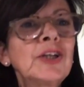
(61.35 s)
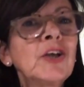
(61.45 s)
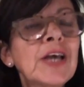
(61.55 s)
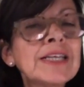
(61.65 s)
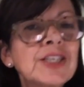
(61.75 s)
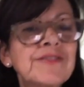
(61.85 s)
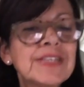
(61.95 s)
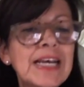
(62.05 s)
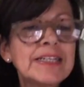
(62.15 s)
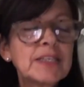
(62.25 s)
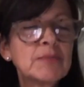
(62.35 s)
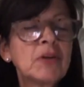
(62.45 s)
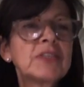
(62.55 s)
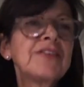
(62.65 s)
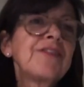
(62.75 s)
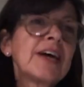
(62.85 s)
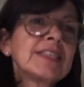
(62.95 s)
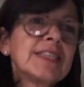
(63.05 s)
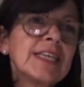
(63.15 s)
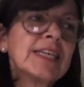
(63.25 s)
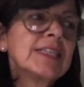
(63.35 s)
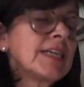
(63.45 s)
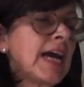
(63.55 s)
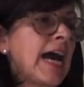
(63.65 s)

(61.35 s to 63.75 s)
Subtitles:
look, as you said, it's multifaceted,